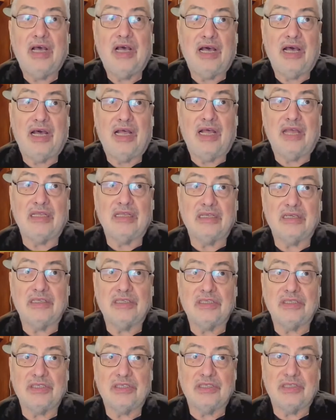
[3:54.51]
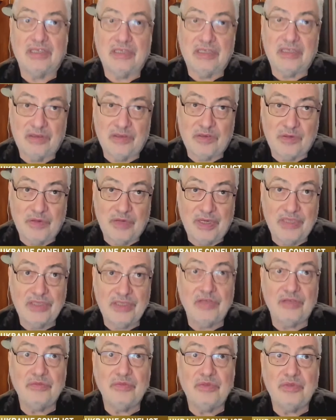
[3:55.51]
and the
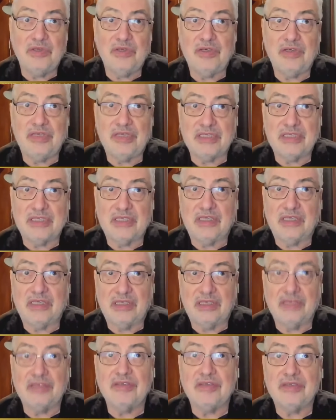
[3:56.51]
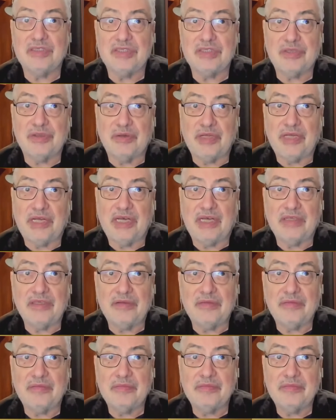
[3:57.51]
Ukrainian war is a hindrance to that.